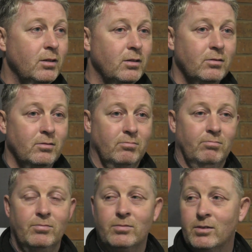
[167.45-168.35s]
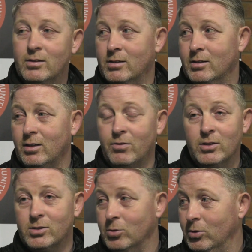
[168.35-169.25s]
And the
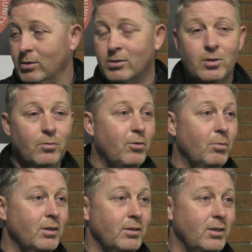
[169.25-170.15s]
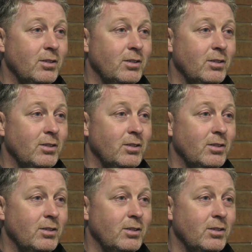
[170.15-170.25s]
first goal come from a